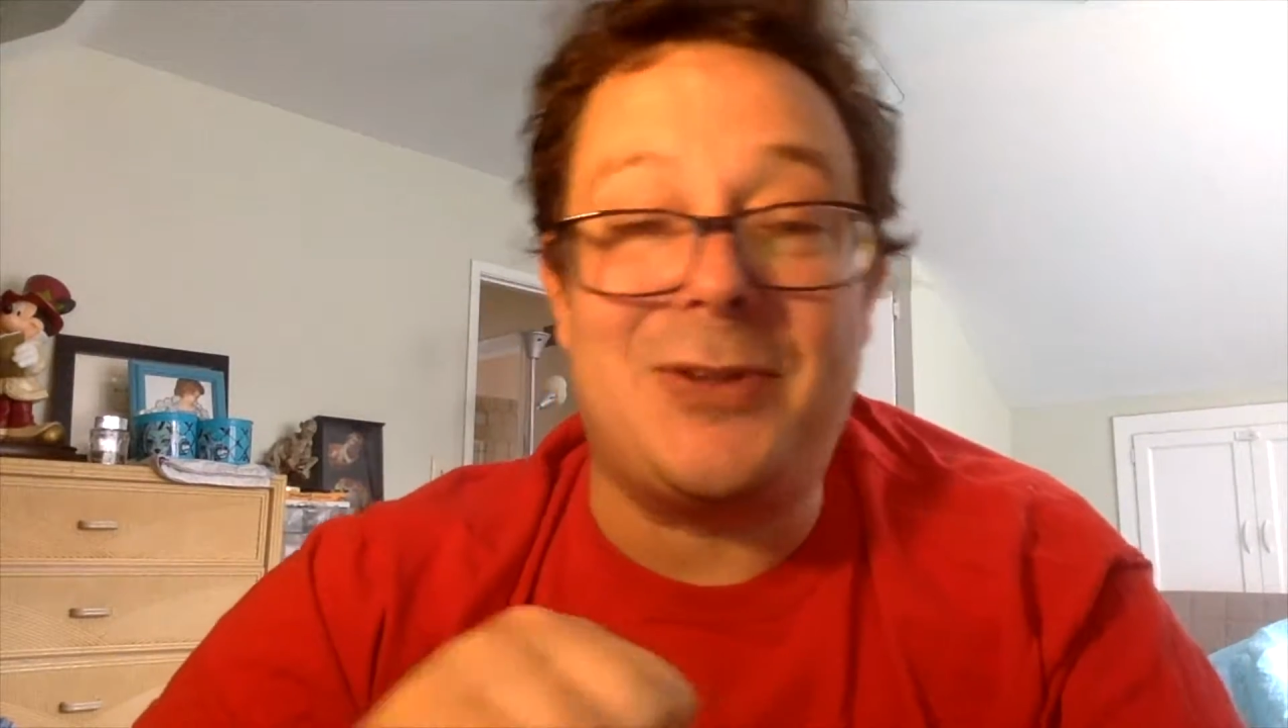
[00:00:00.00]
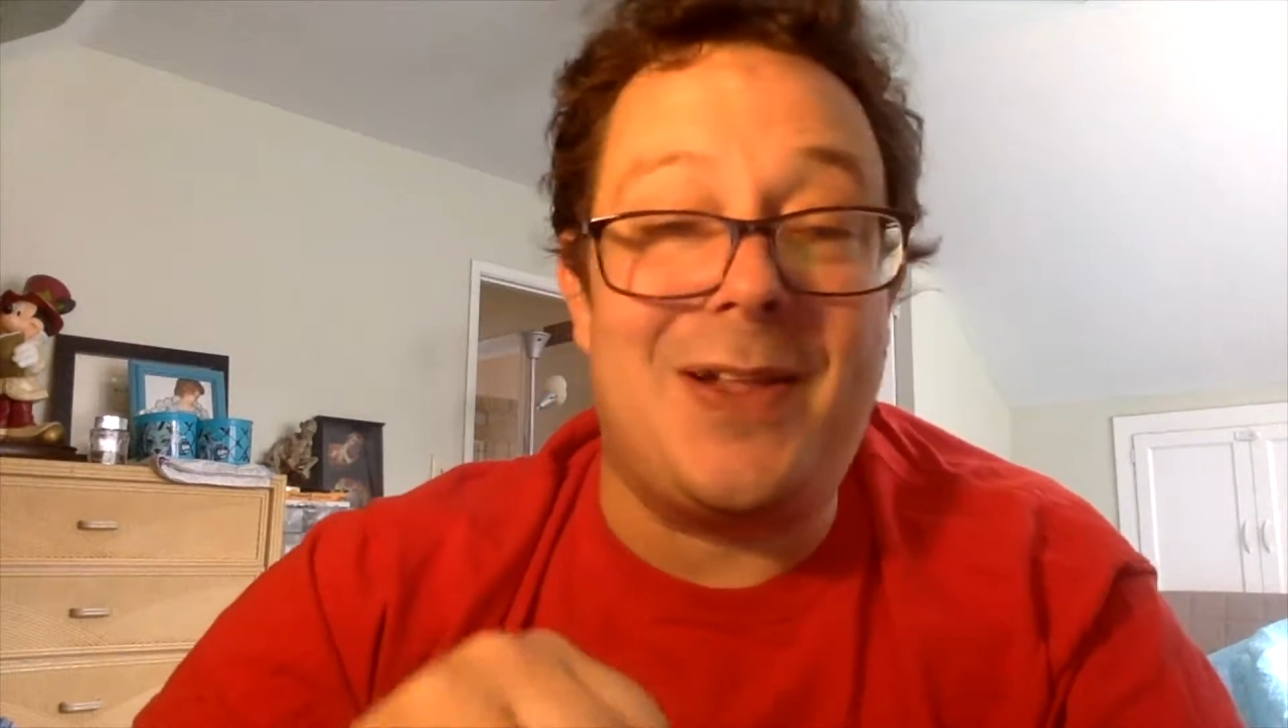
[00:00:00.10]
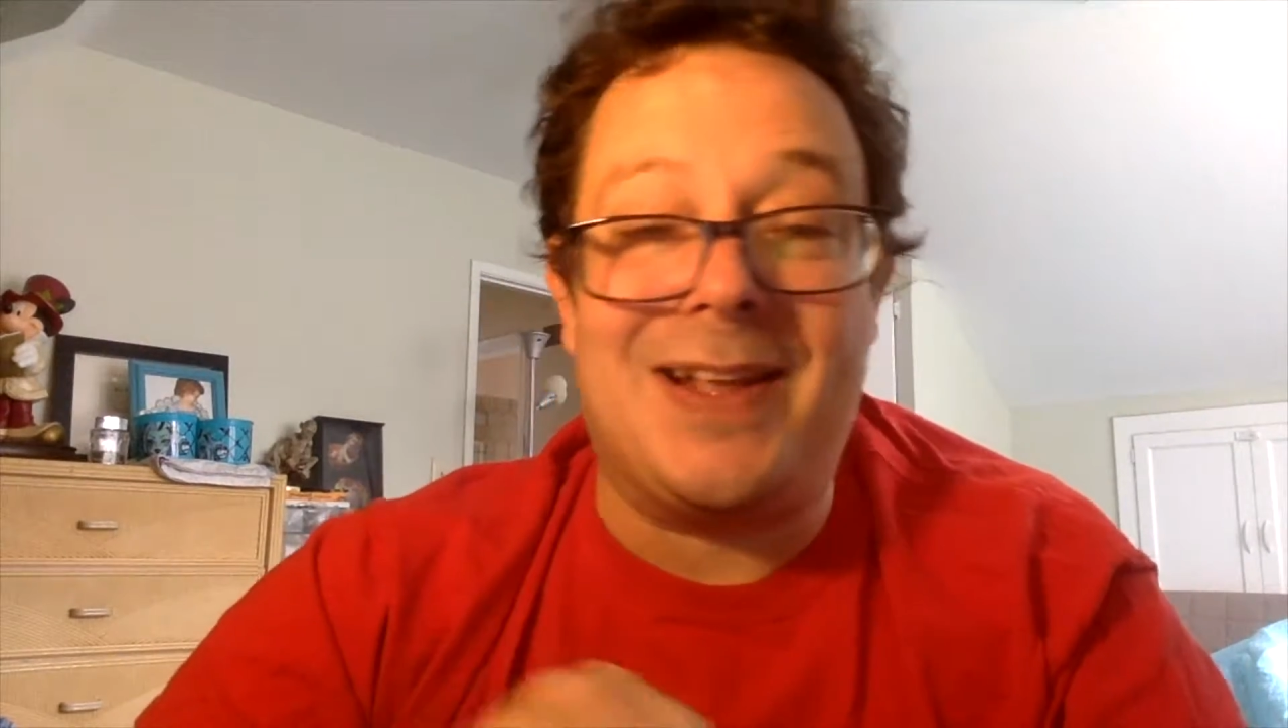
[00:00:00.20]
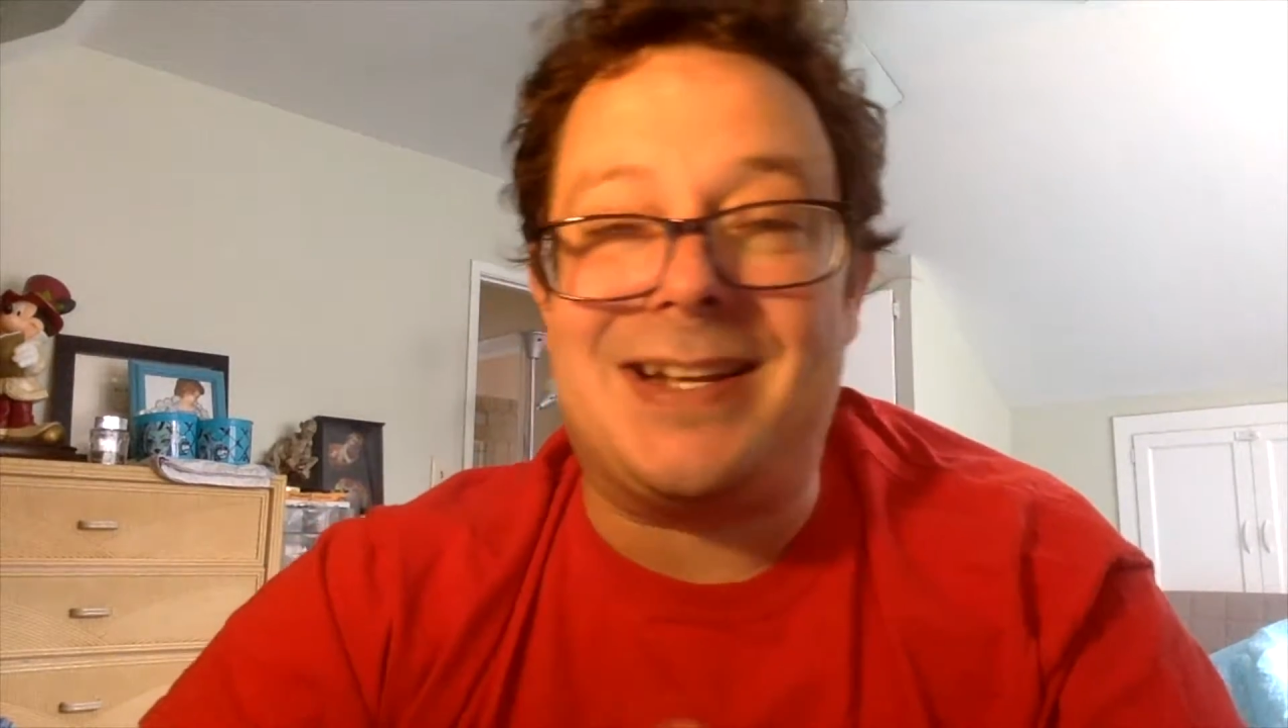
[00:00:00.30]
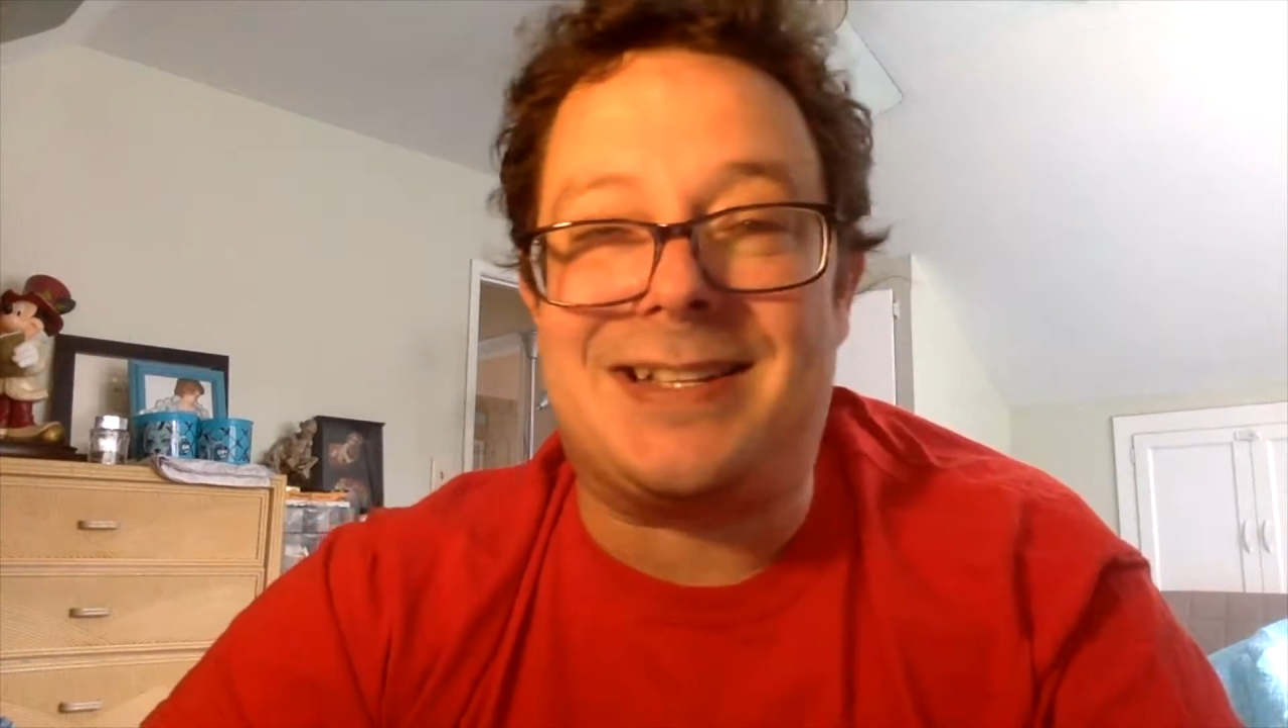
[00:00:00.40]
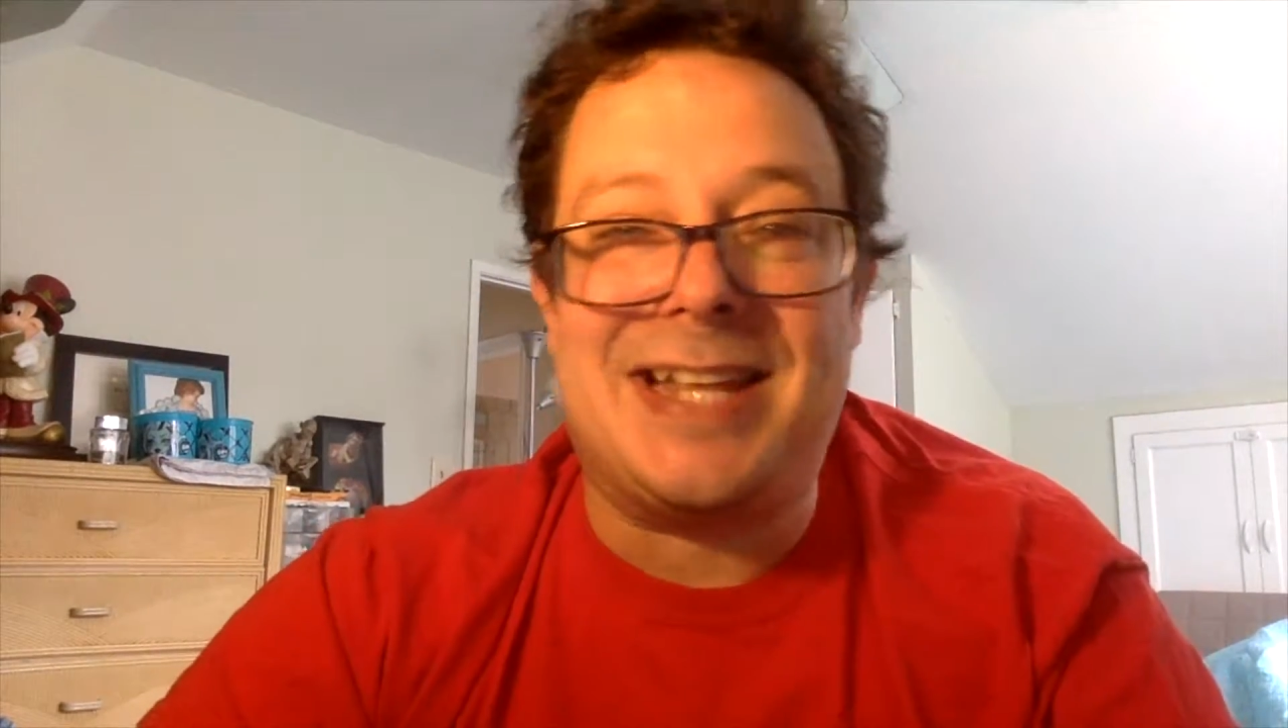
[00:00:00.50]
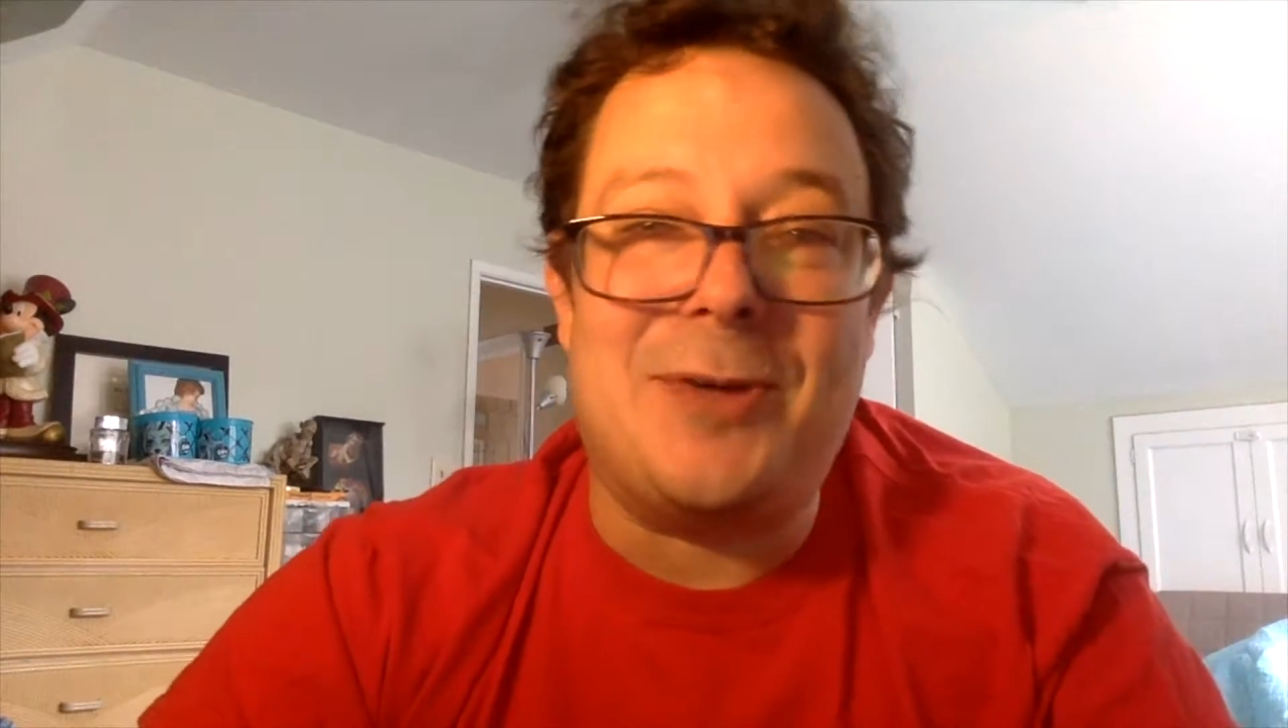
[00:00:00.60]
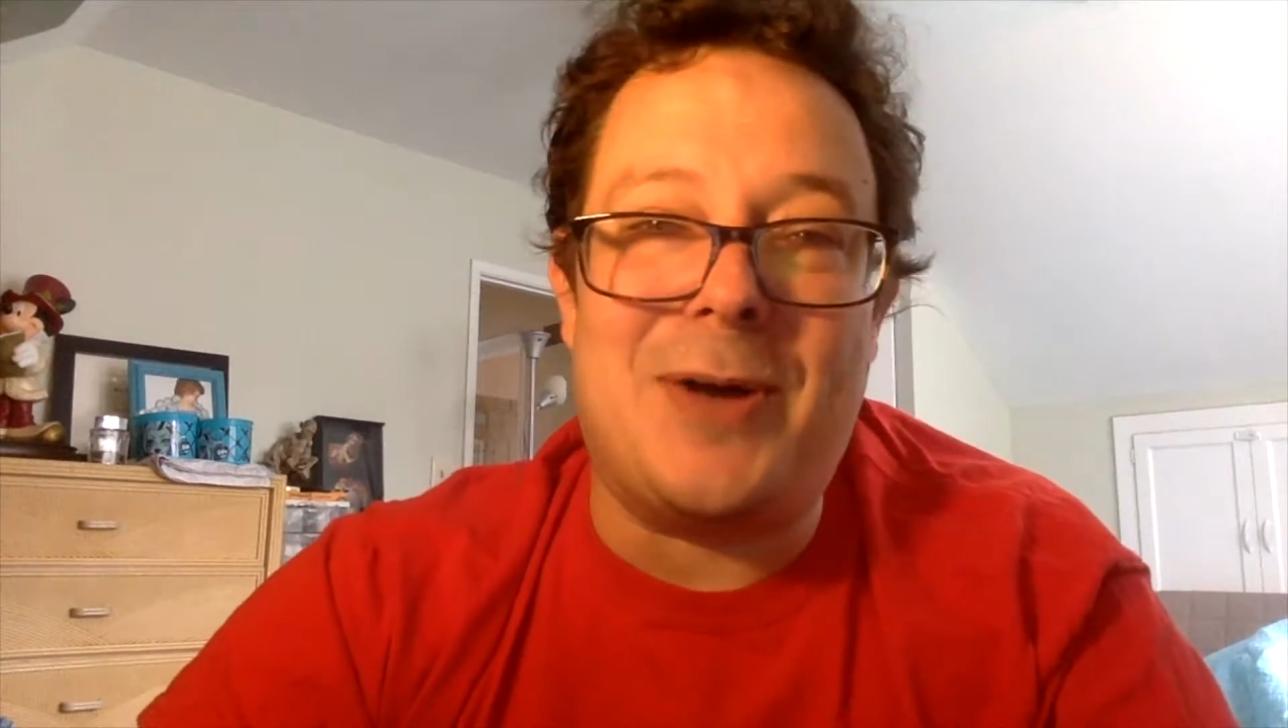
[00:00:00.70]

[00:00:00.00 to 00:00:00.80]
thrilling to see